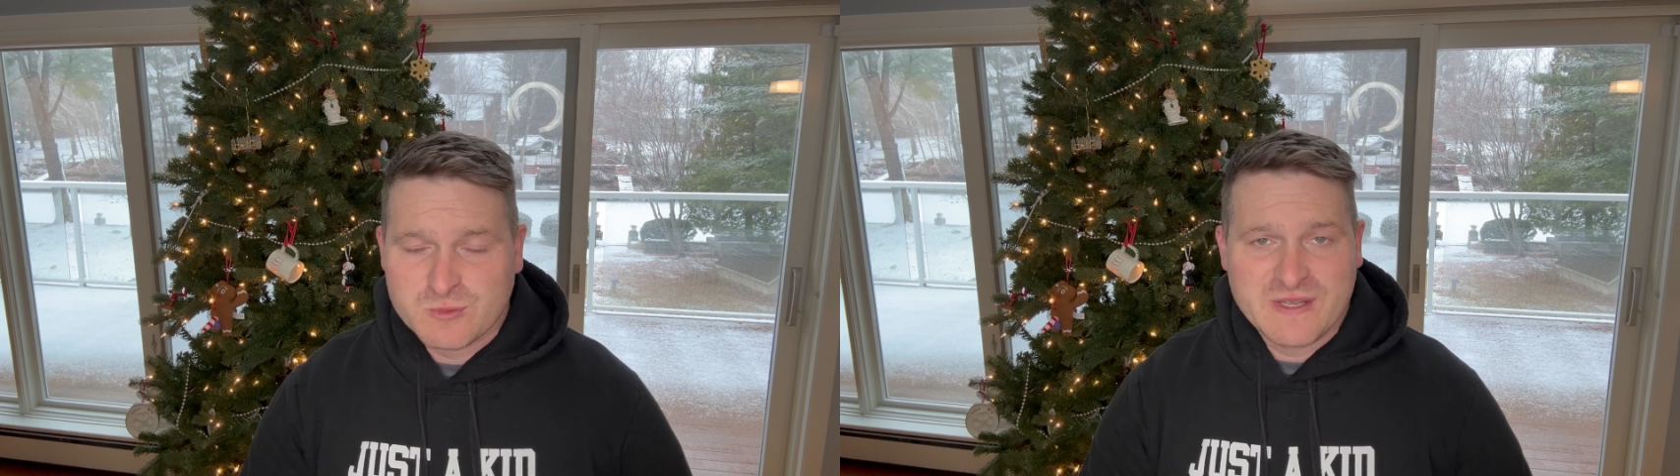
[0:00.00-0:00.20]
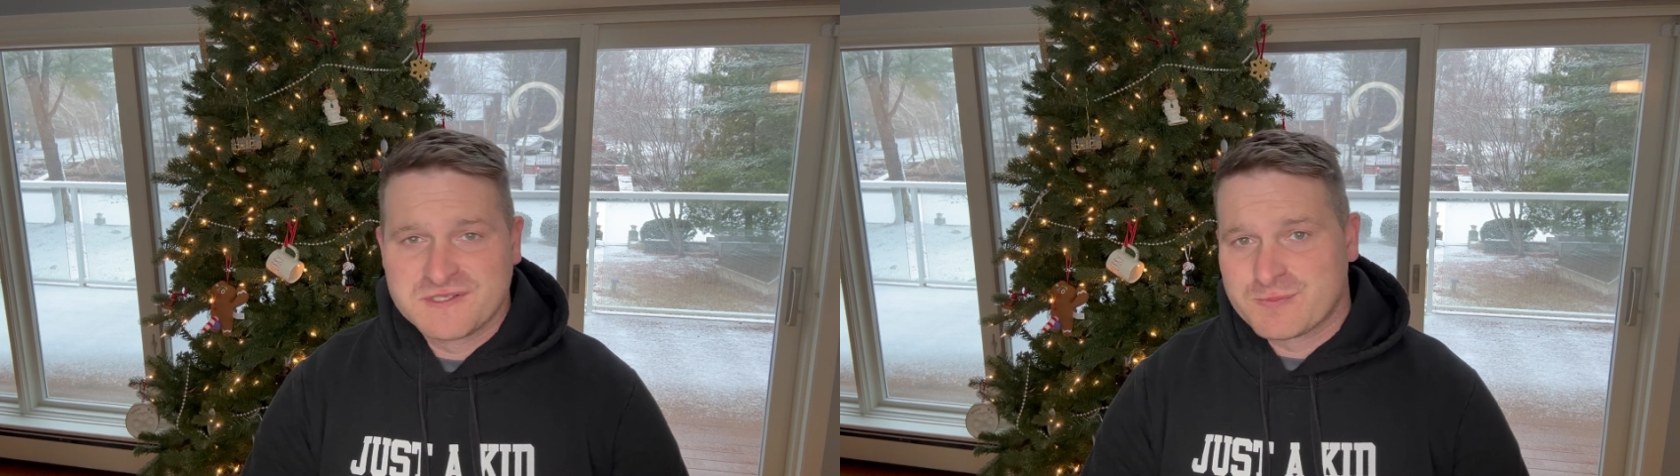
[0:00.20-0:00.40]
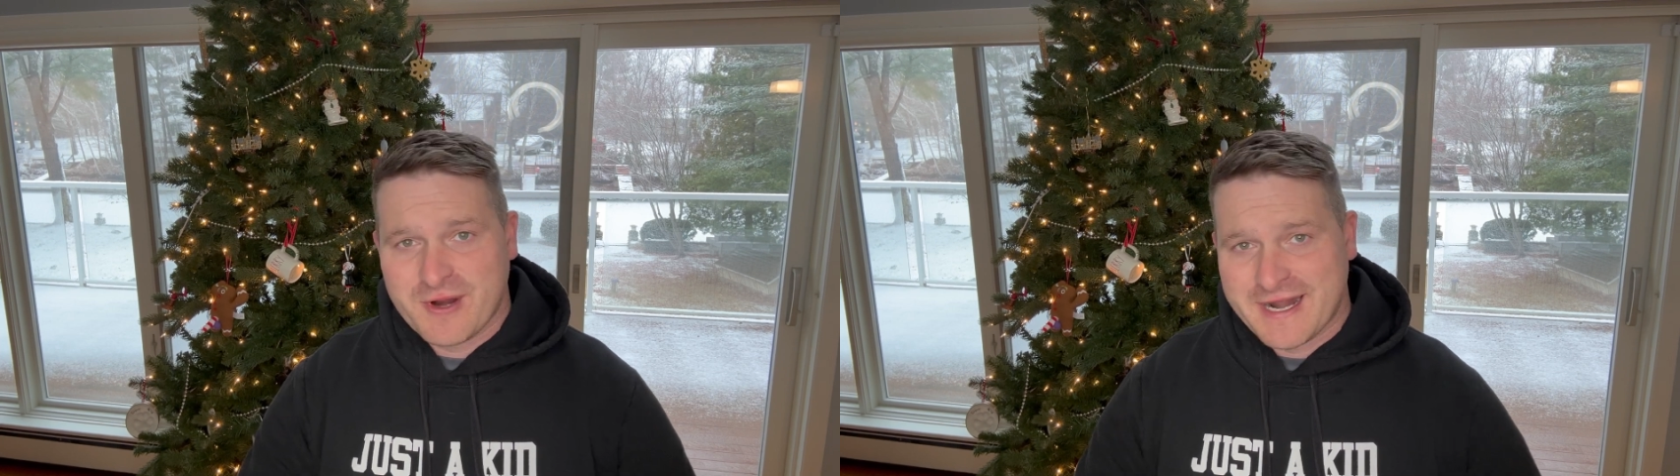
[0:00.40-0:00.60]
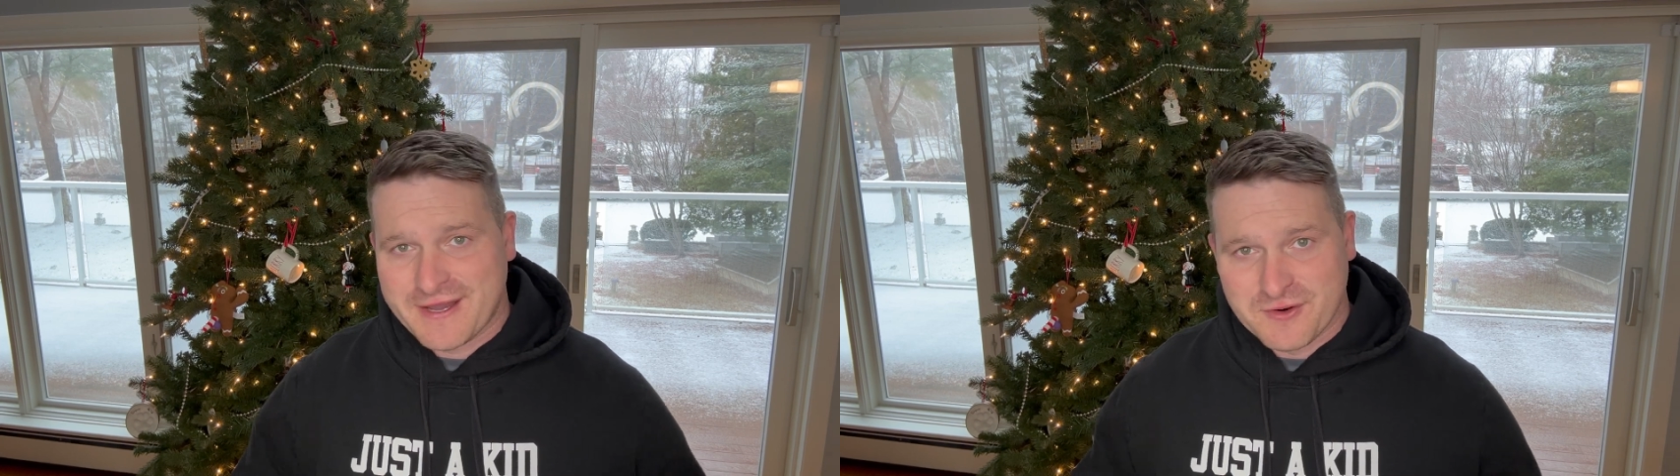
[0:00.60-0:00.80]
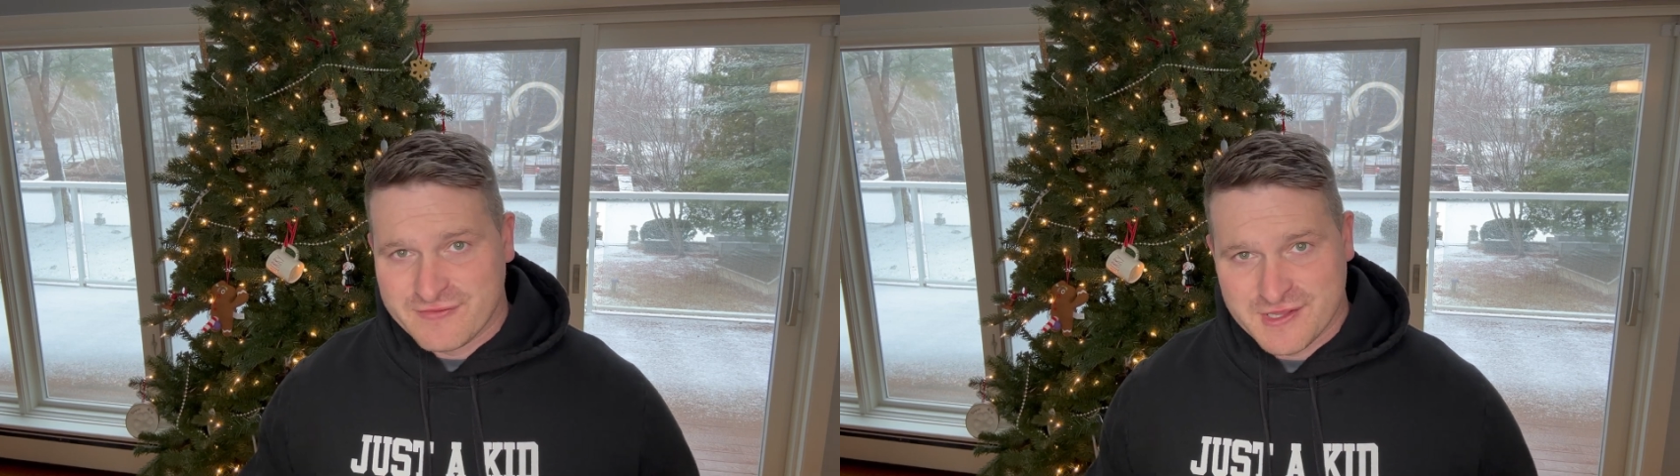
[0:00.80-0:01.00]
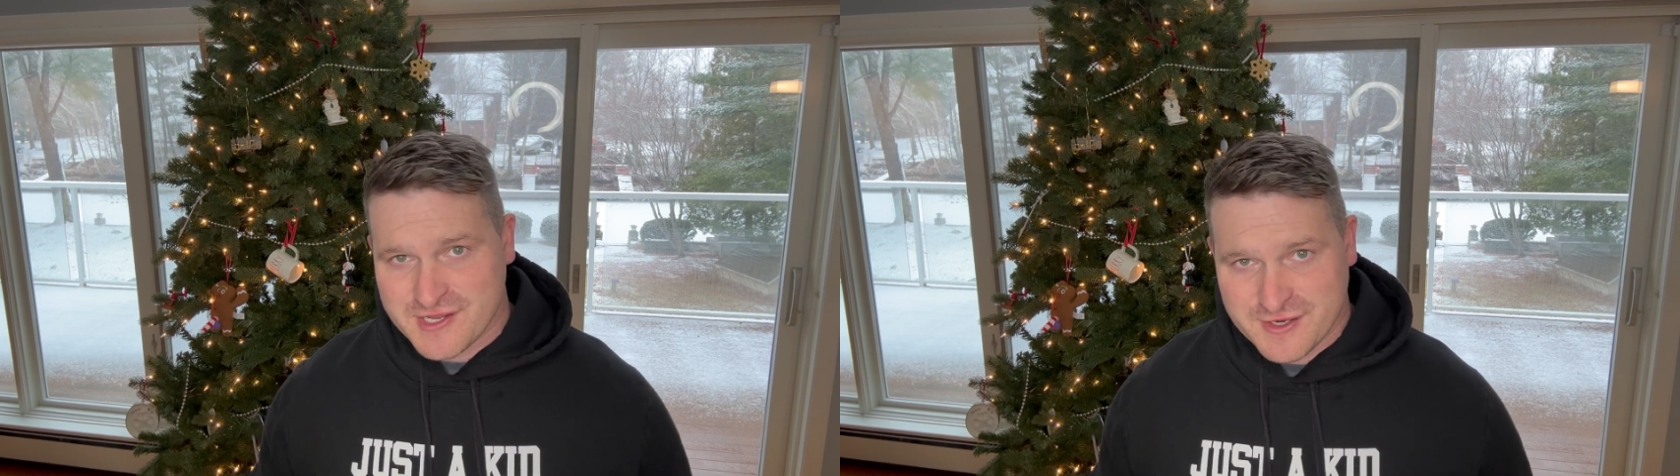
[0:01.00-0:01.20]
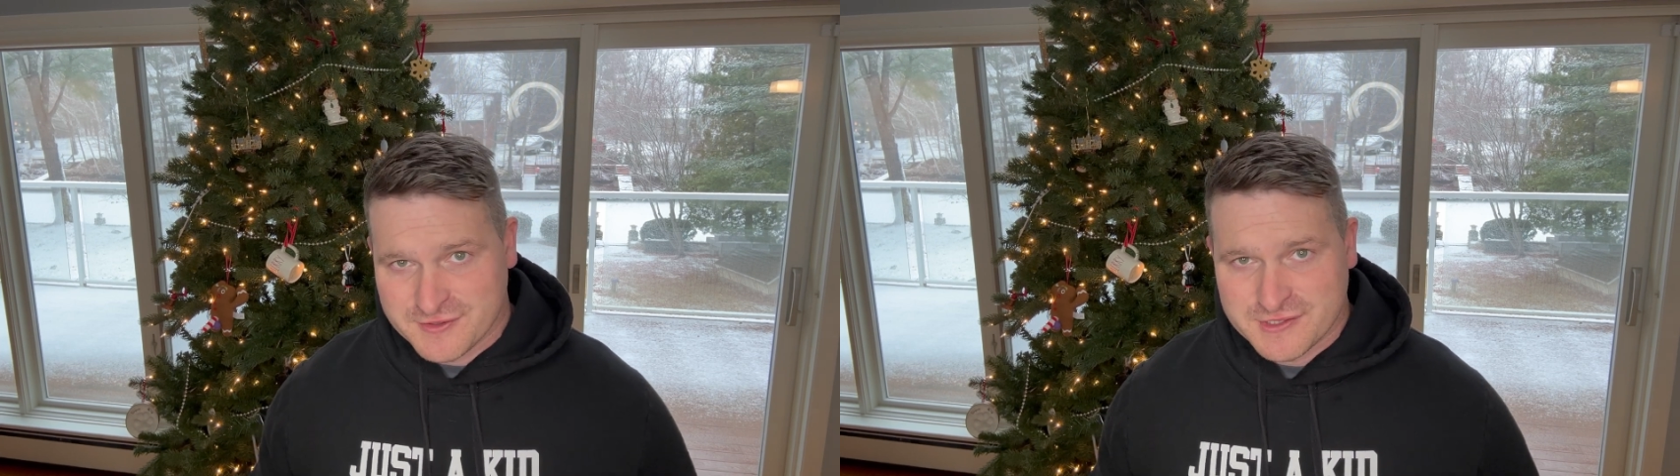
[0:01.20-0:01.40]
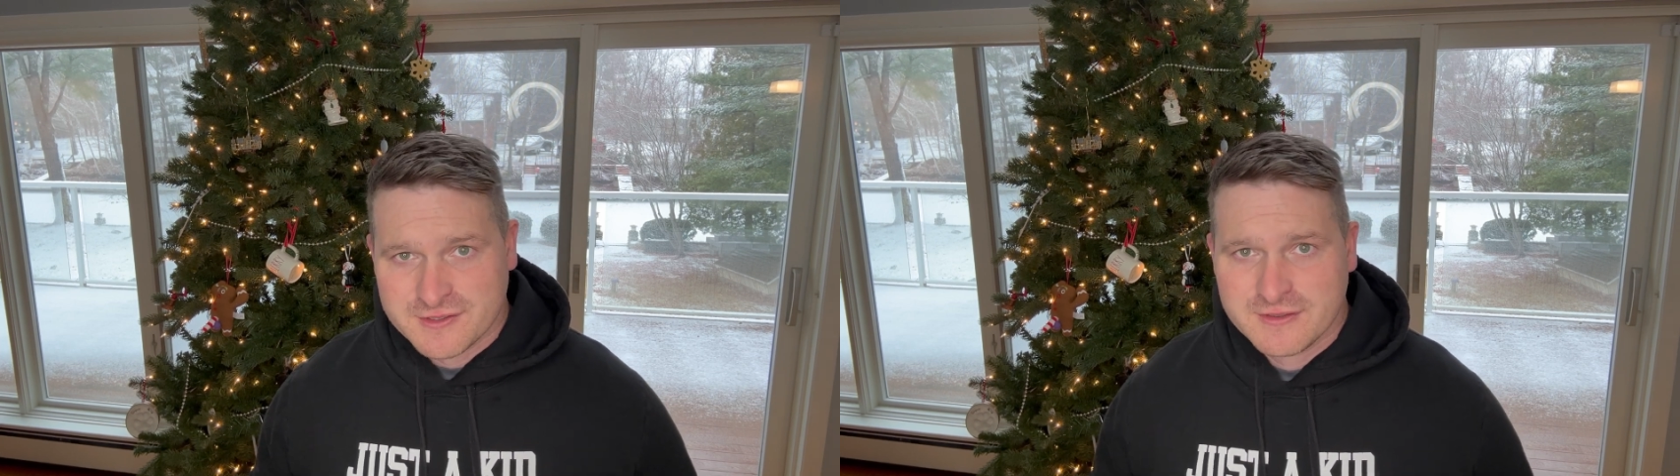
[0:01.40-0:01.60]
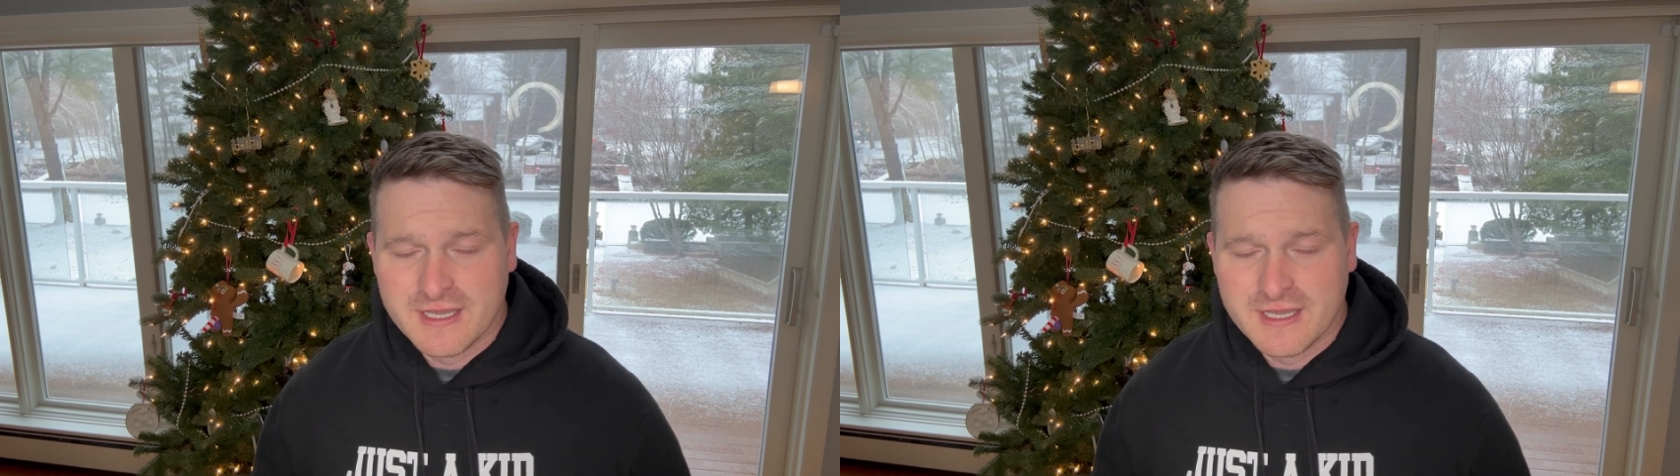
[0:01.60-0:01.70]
we've spread out over the years,